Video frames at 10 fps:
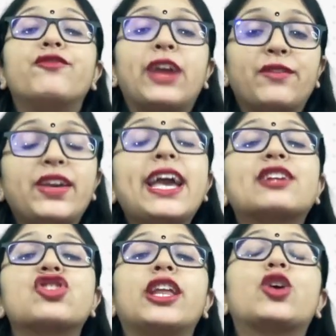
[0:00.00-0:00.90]
When we
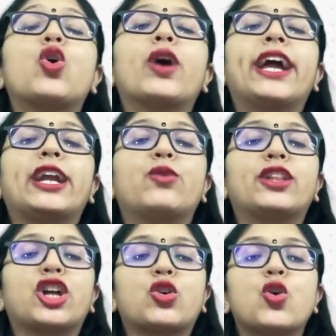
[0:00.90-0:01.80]
actually go ahead
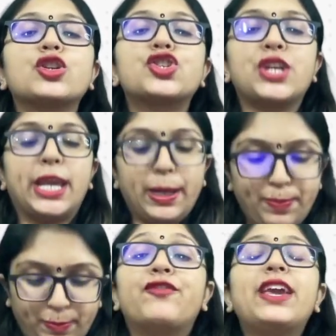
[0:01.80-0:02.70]
with the cone
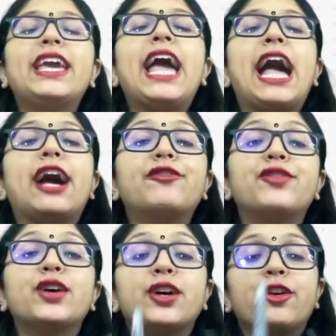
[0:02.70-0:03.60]
shape, we have